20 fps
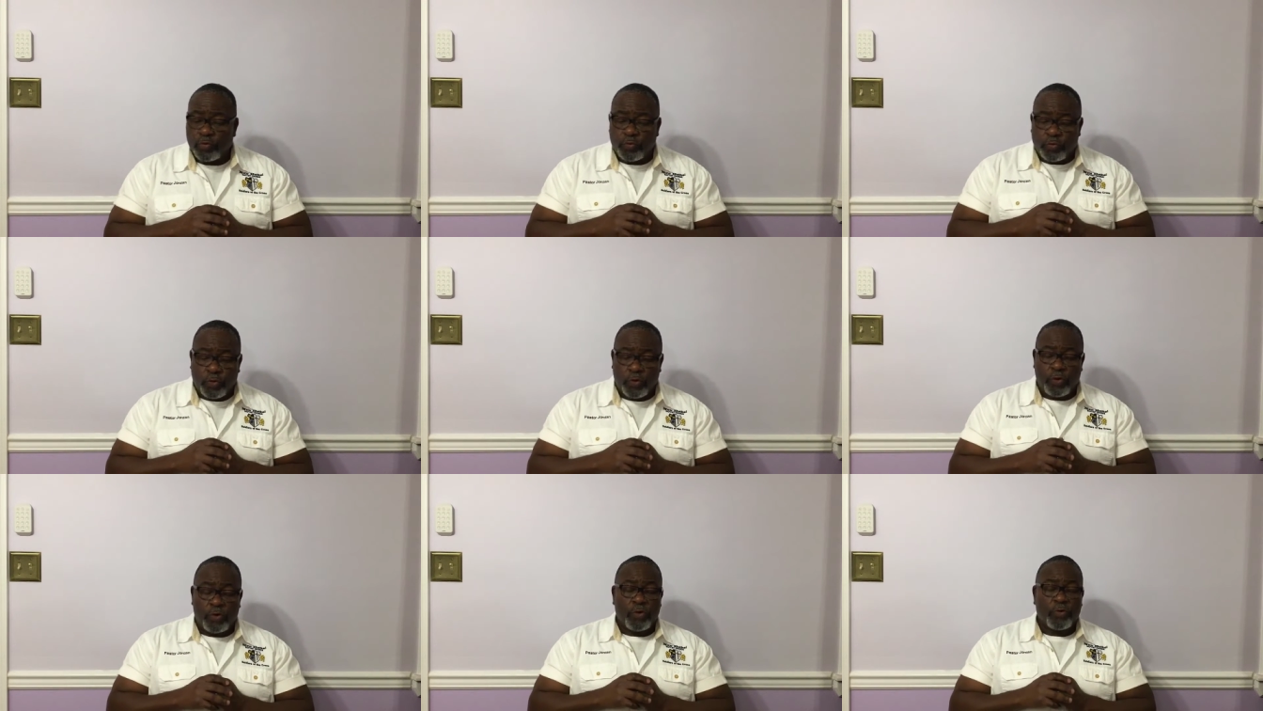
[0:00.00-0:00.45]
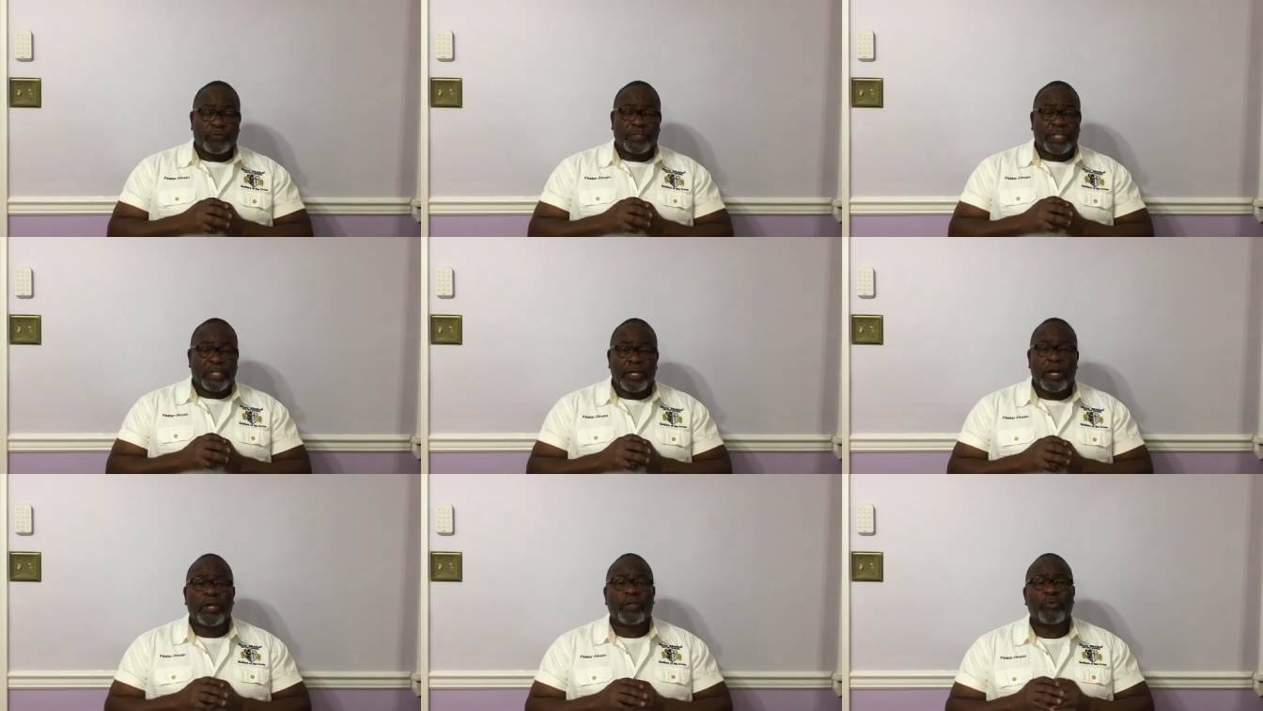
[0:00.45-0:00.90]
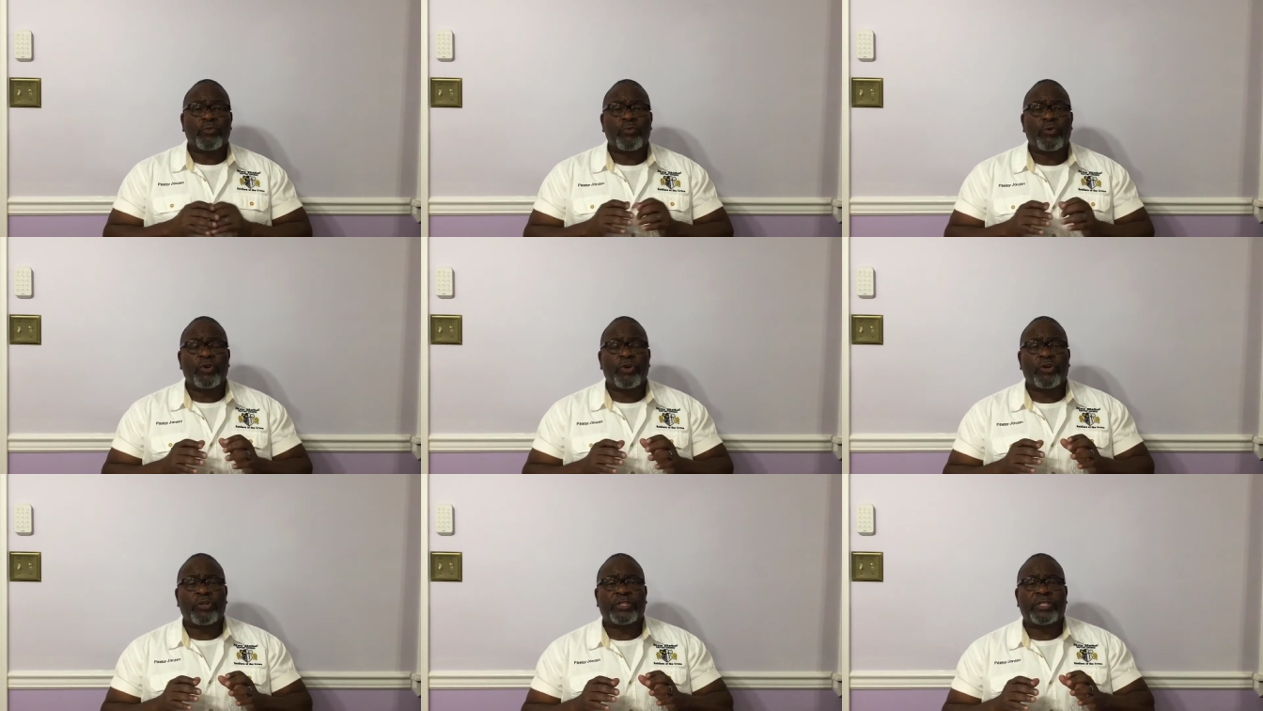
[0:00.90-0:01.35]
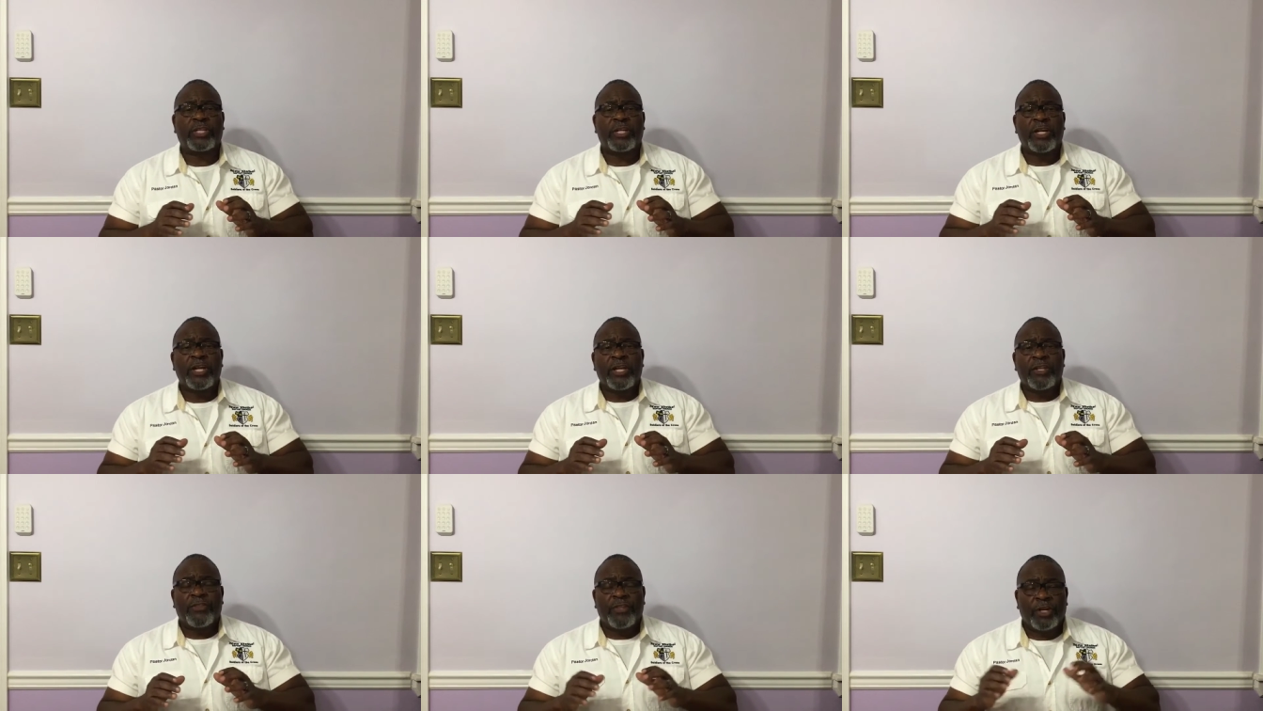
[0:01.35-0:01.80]
wolves. In other words,
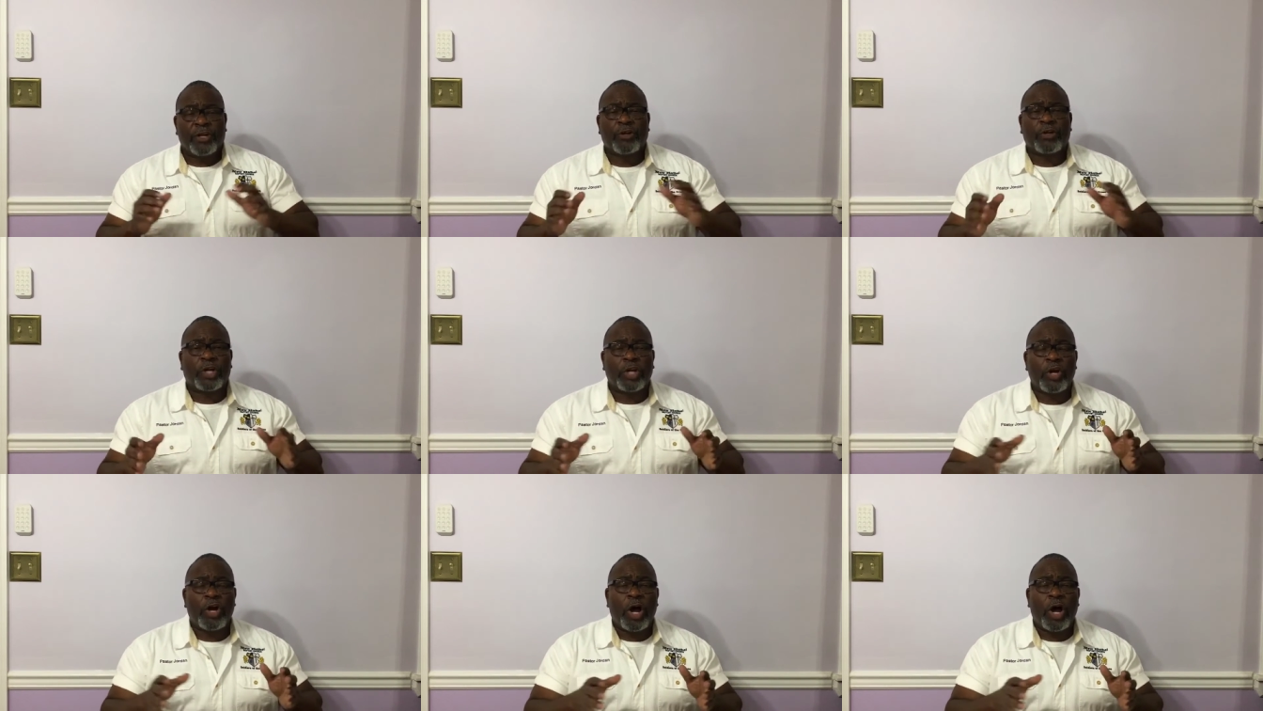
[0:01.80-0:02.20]
they're